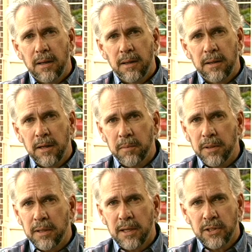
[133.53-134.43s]
The number
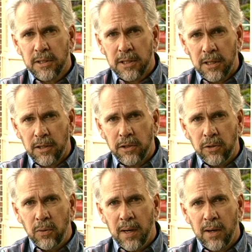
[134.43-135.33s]
doesn't tell
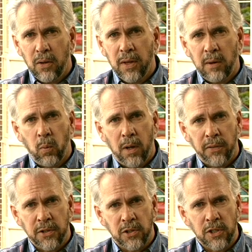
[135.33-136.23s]
you how that wealth
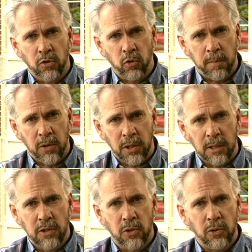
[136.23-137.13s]
is
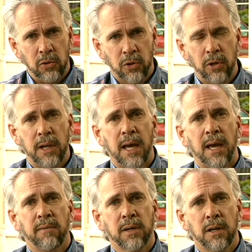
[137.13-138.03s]
distributed, so you could
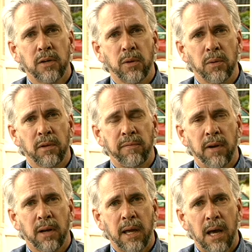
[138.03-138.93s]
have a country with a
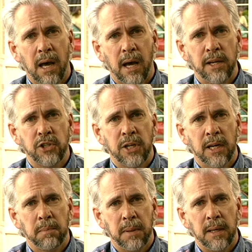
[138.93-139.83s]
fairly high
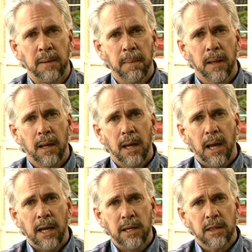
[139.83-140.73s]
GNP,
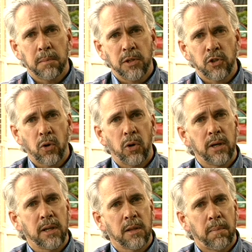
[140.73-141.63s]
and yet the
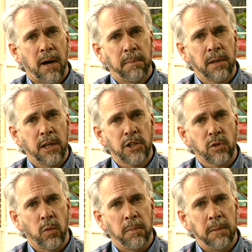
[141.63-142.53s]
majority of the
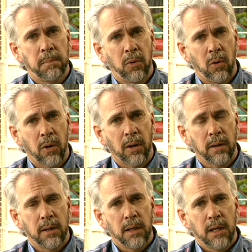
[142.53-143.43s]
population would be poor
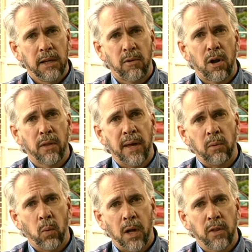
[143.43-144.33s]
if all of that
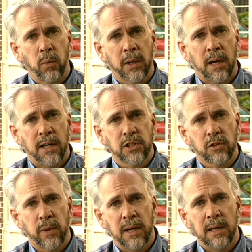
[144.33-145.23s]
wealth were
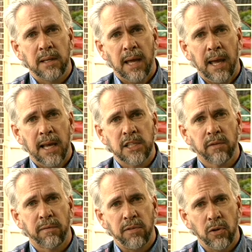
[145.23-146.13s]
concentrated in the hands of
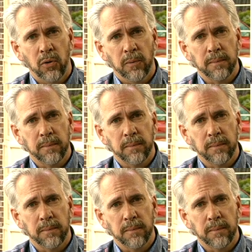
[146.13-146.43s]
a few.